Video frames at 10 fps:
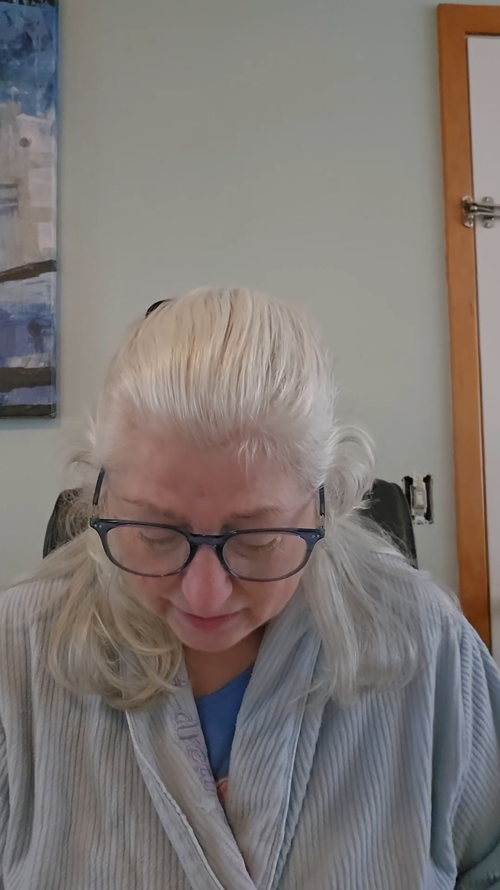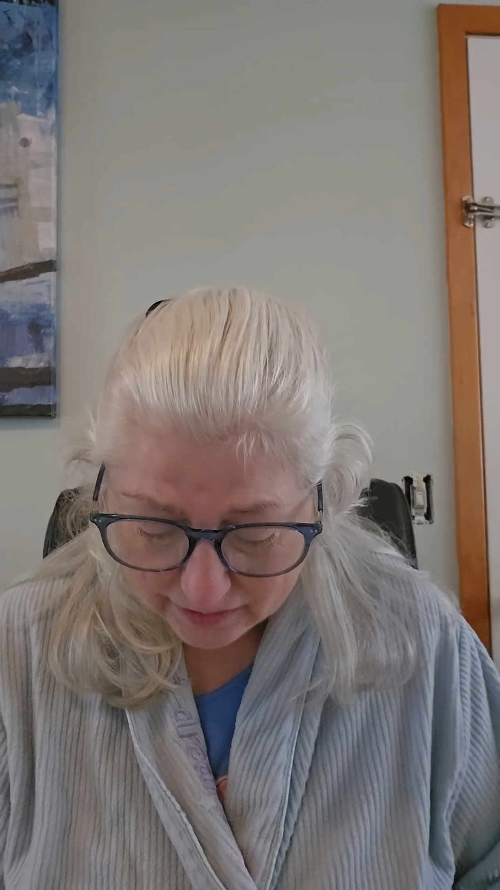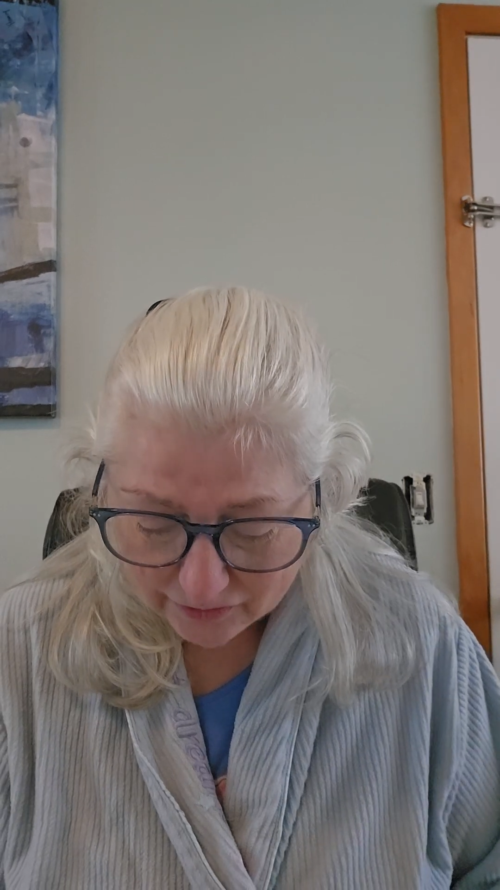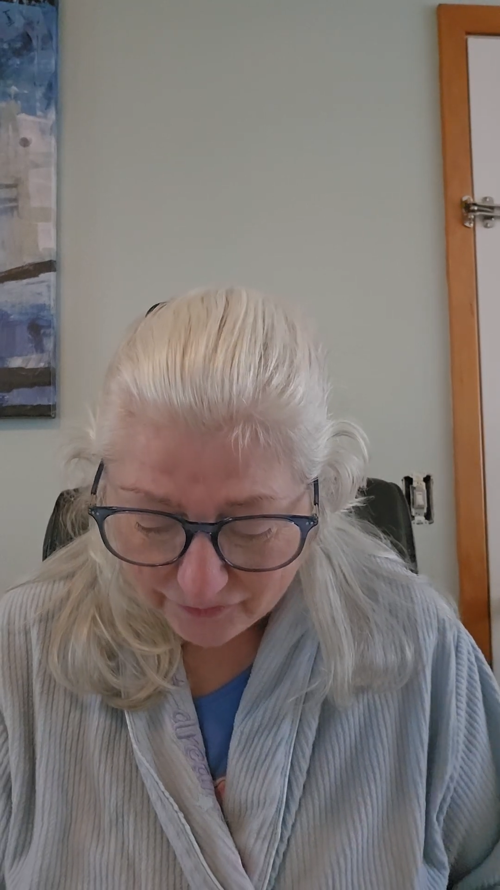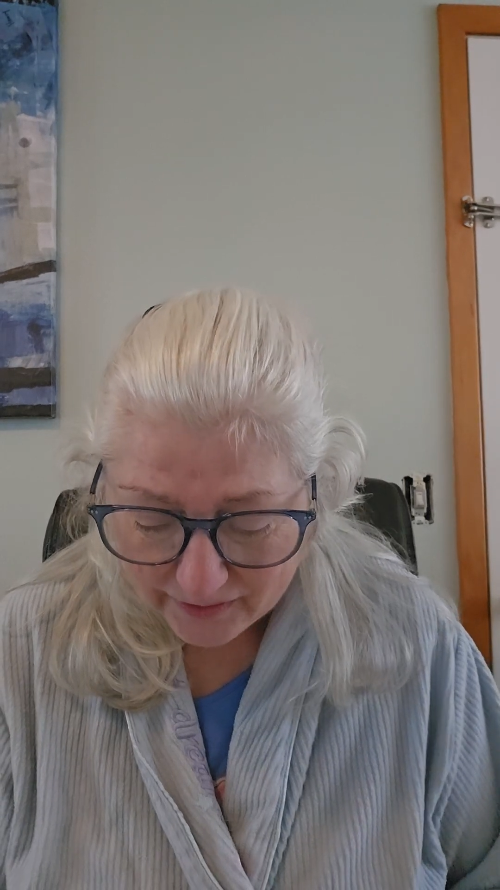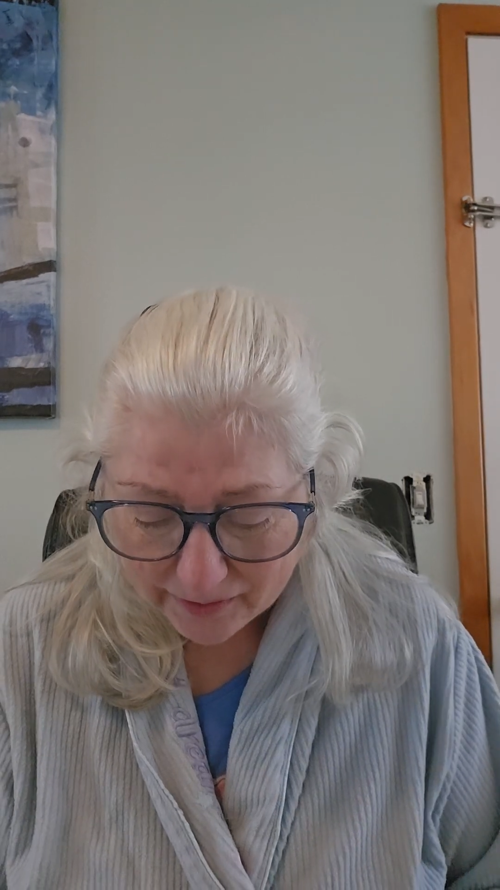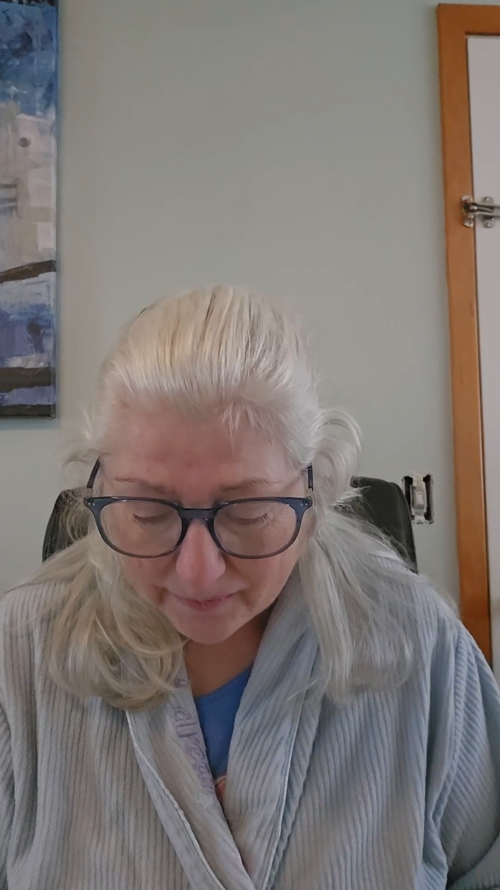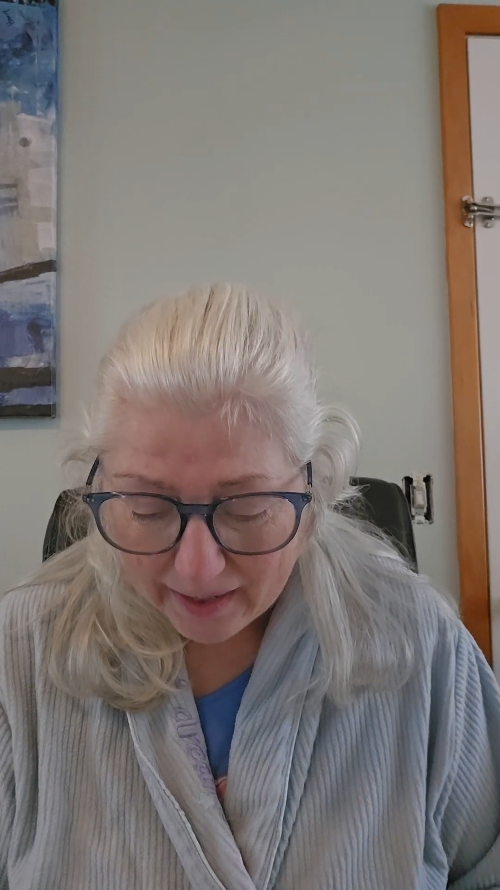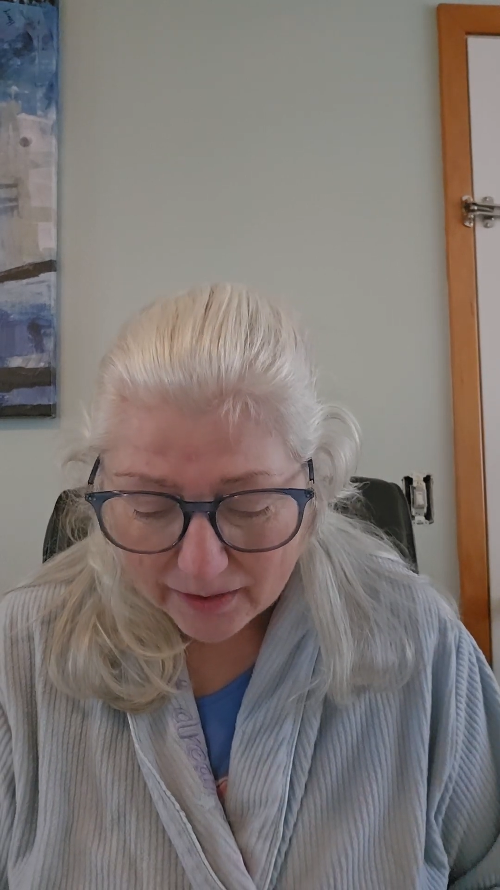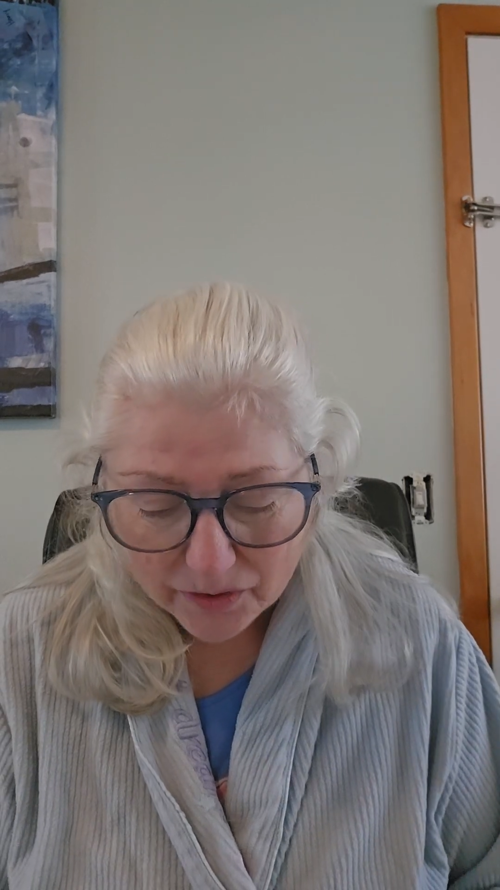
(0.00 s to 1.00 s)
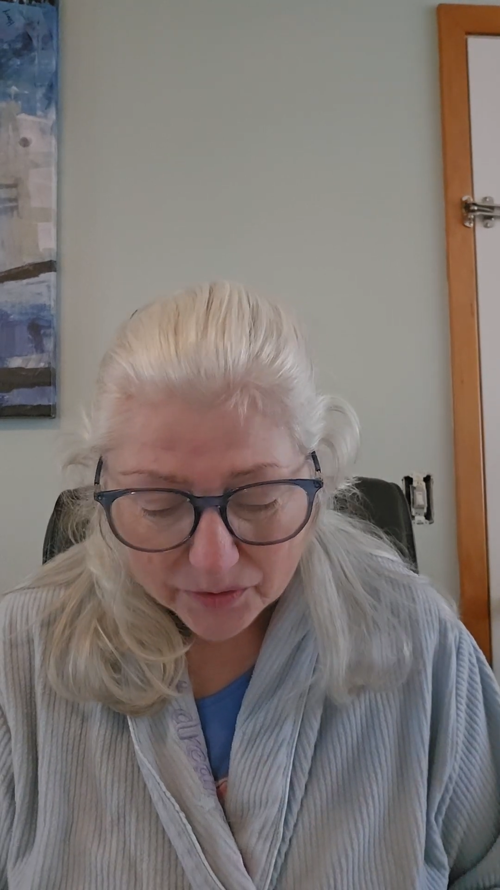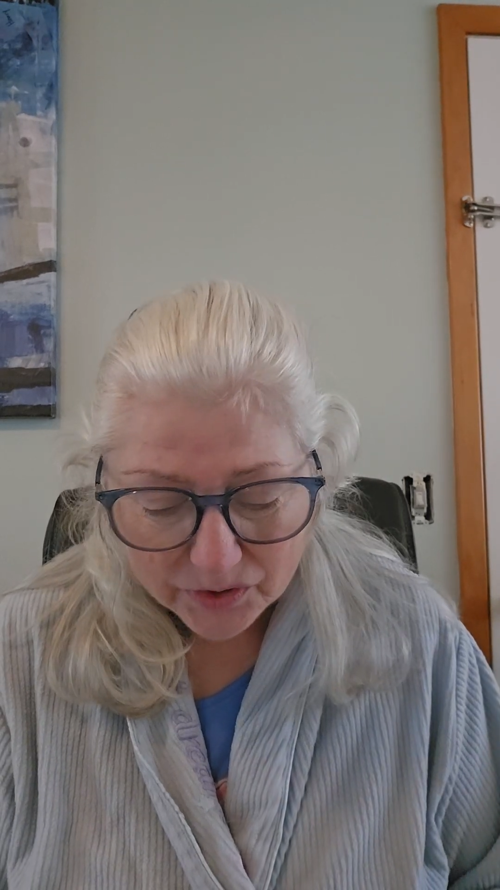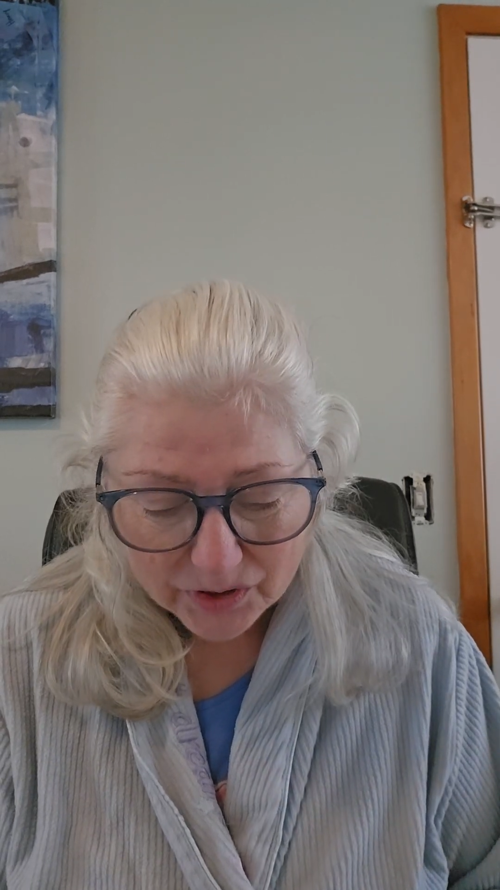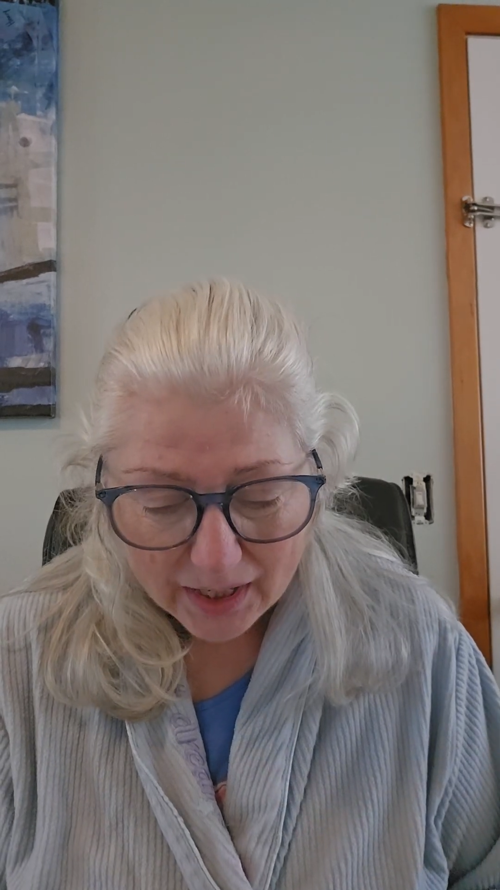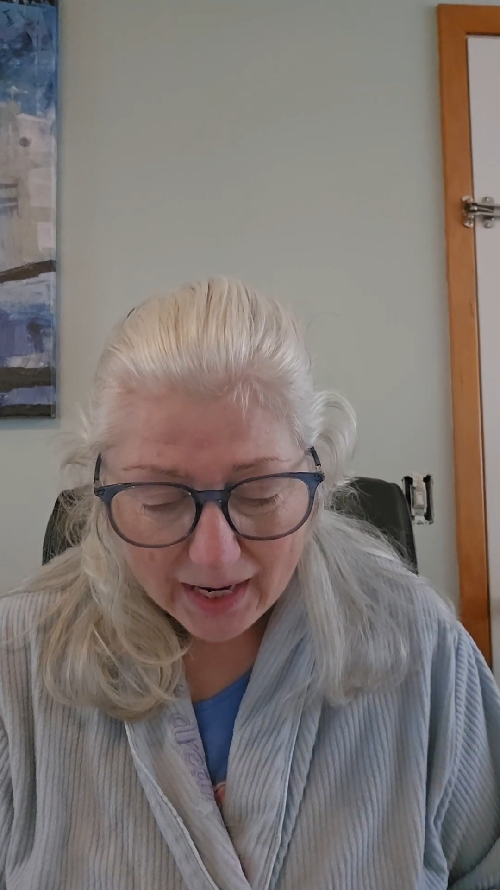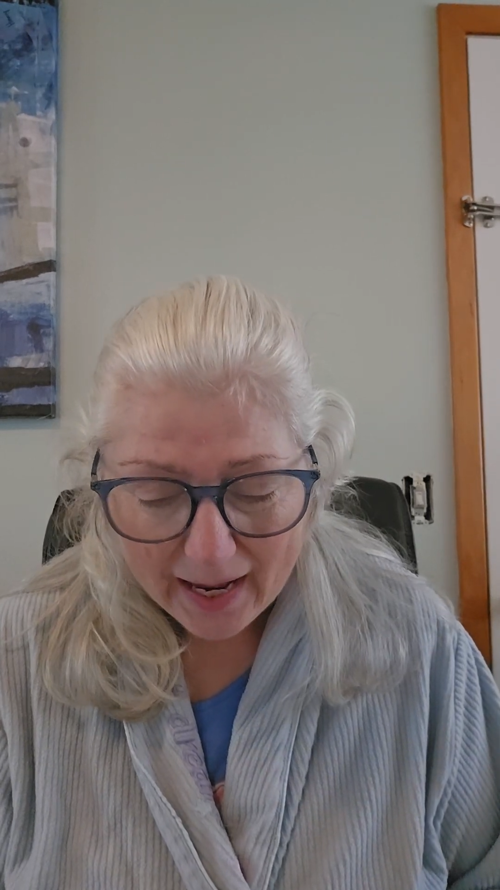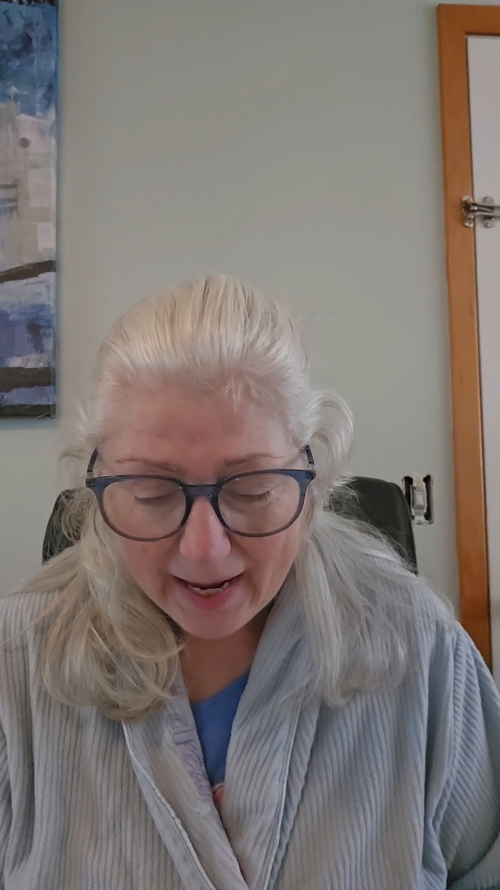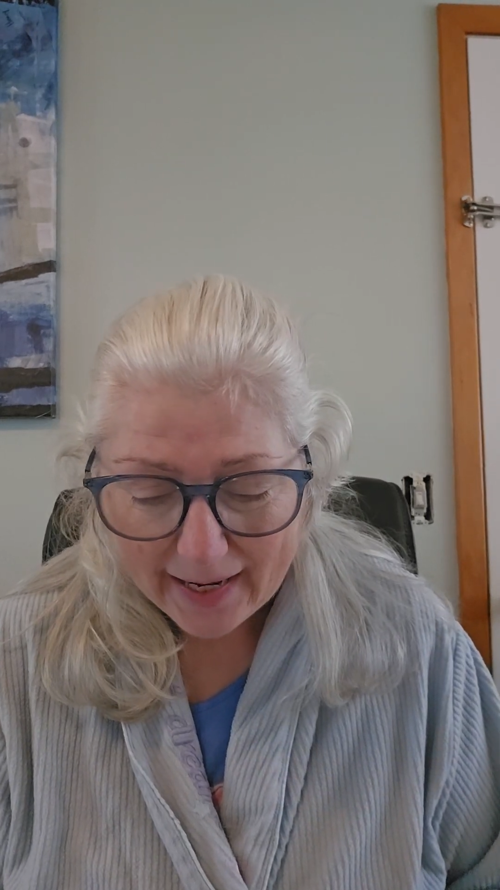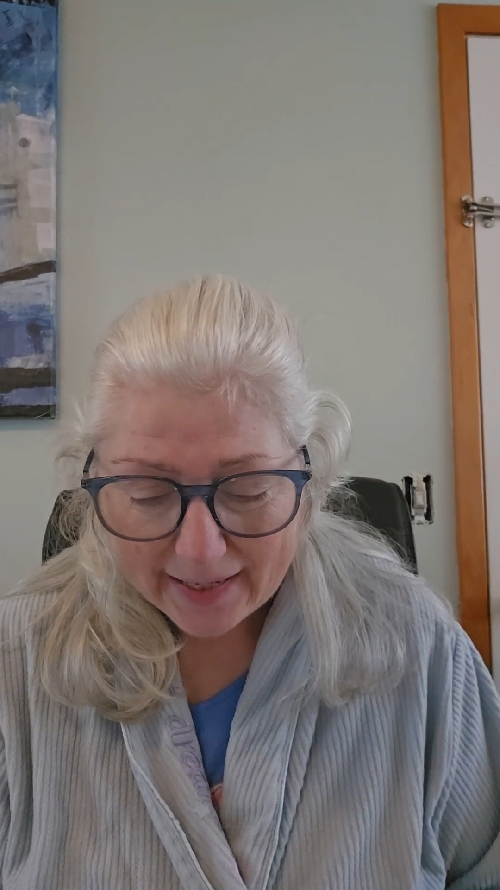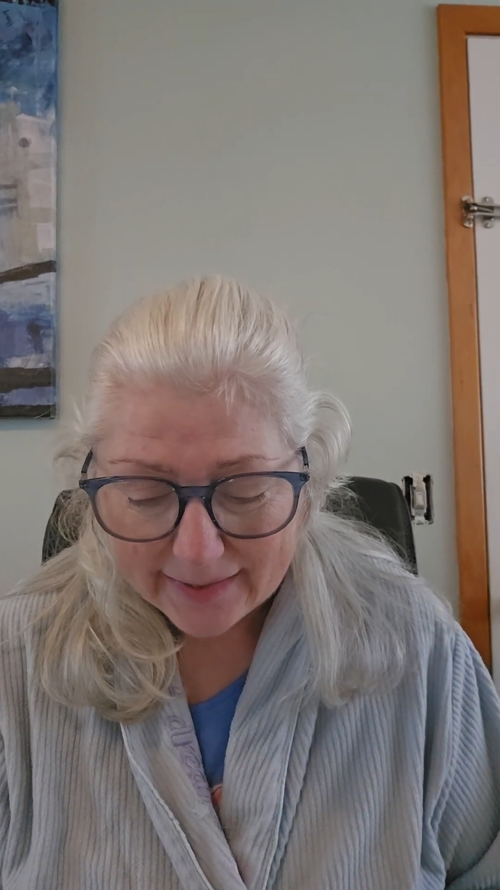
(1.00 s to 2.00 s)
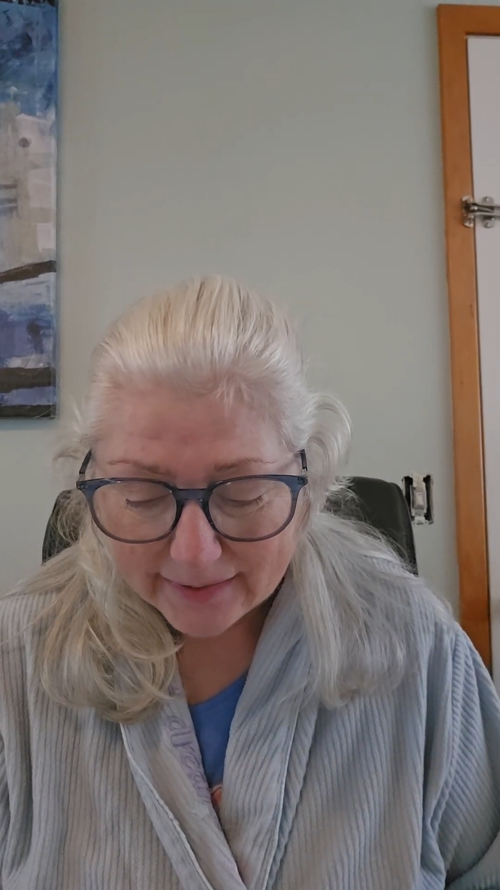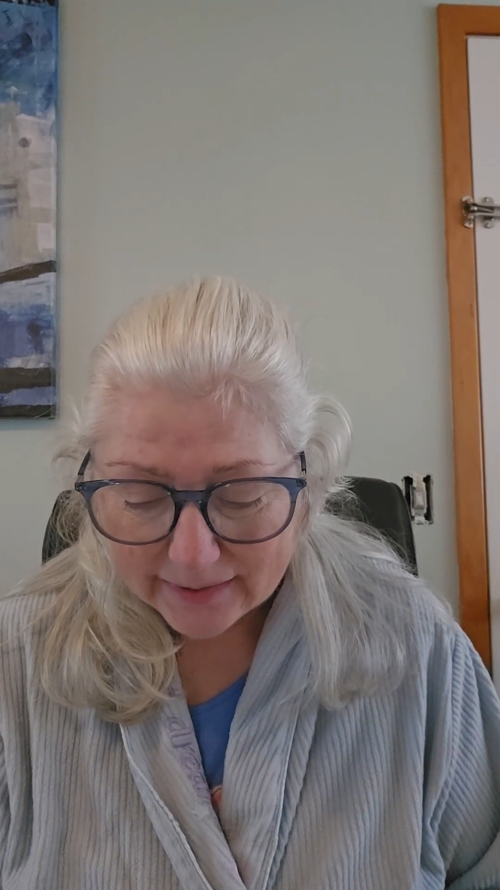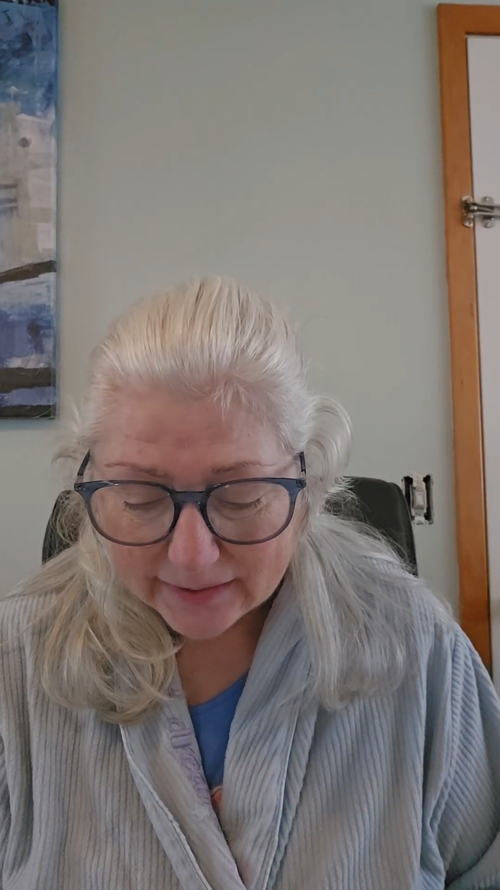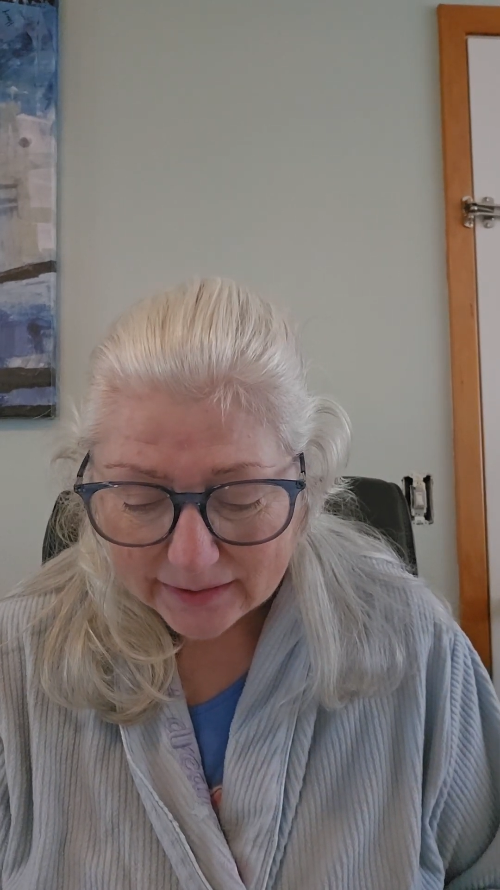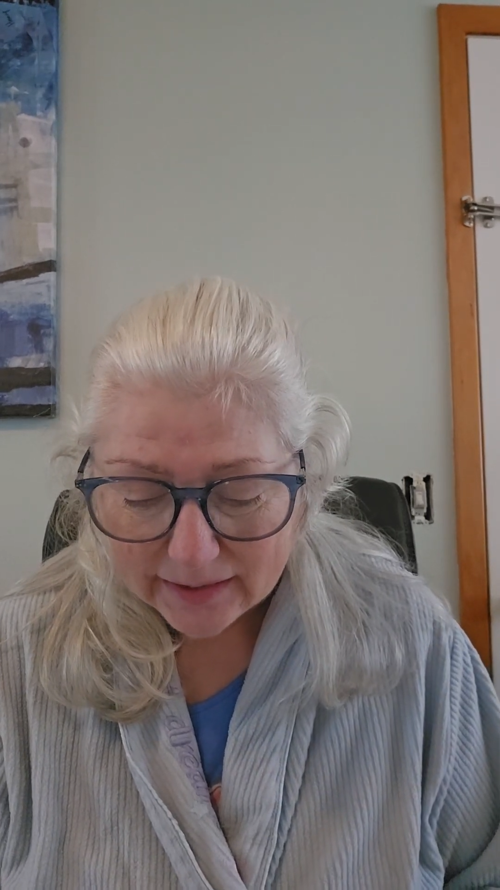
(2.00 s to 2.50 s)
to figure out your size